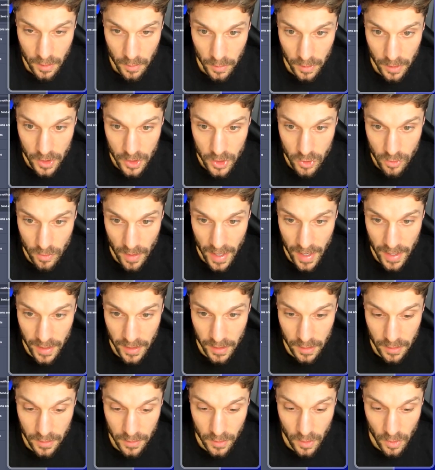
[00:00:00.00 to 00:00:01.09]
We're going to
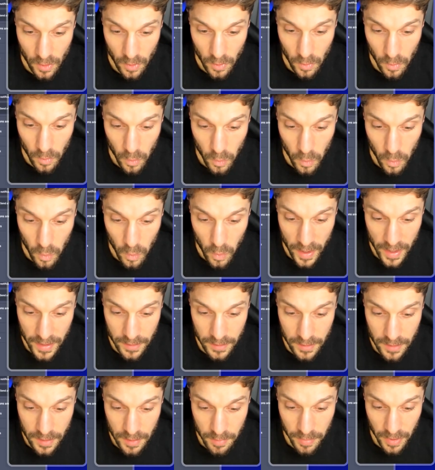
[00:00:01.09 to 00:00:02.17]
drag the
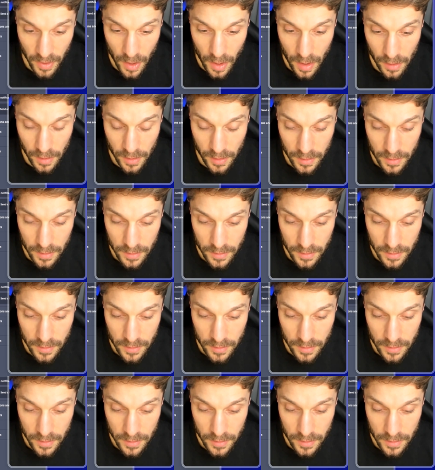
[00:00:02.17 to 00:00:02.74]
wait block